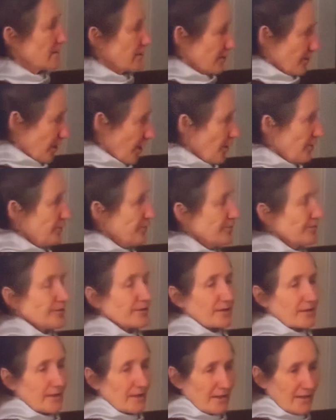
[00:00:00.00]
go for
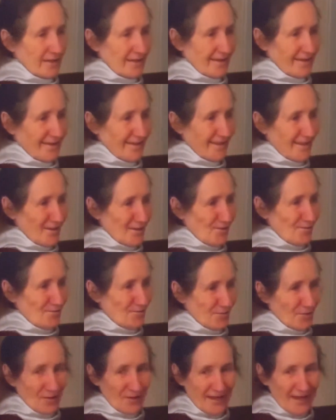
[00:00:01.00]
the
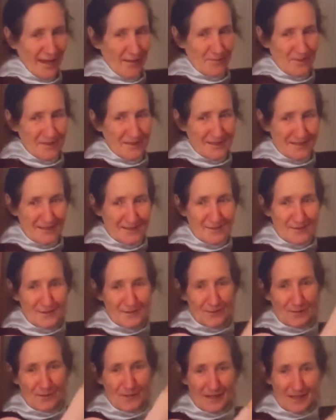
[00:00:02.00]
raw cabbages, because
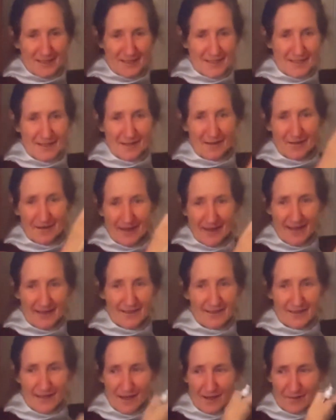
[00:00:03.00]
you want to slow that
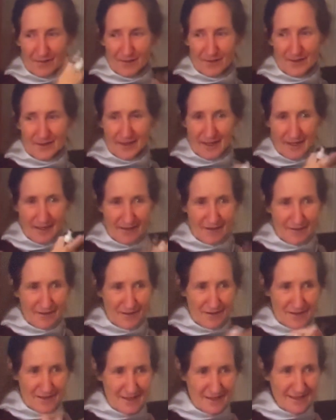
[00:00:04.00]
thyroid down. Can you
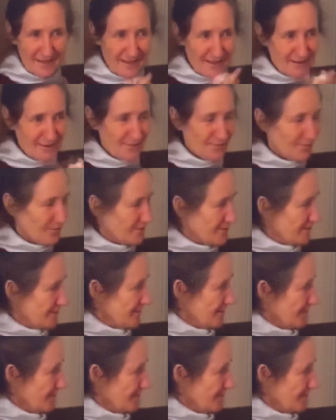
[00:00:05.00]
see that difference?